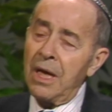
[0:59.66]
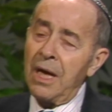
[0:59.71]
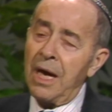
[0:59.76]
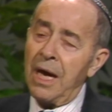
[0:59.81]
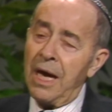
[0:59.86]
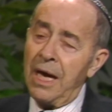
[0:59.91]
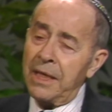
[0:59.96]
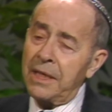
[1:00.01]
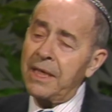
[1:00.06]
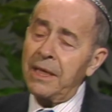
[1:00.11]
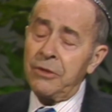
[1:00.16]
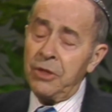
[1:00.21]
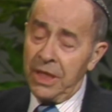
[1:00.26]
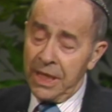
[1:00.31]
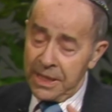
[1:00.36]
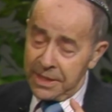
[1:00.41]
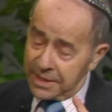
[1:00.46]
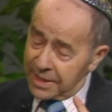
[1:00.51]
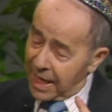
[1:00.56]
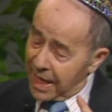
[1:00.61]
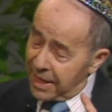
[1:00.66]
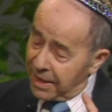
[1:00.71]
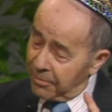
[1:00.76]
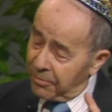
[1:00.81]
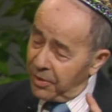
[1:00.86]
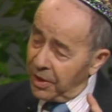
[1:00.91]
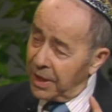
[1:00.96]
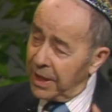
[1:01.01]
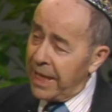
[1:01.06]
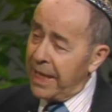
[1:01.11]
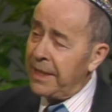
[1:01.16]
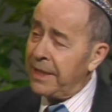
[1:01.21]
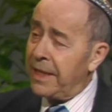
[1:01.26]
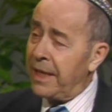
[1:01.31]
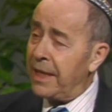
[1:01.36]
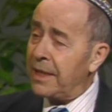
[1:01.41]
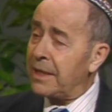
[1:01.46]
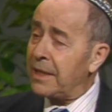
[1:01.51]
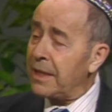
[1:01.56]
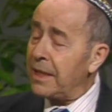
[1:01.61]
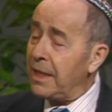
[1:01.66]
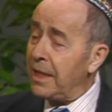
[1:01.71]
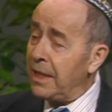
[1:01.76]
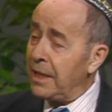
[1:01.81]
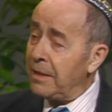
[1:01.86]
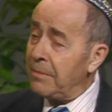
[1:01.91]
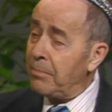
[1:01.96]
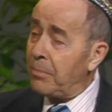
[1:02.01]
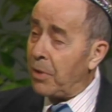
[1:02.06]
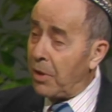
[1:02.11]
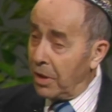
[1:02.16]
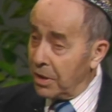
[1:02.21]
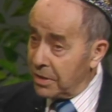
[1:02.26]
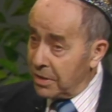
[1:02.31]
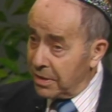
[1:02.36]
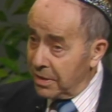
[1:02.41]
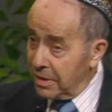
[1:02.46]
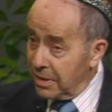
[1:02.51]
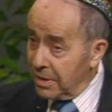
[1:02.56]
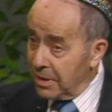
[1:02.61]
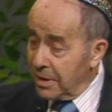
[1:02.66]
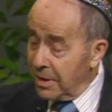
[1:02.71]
I can, yes, I, we landed in Boston,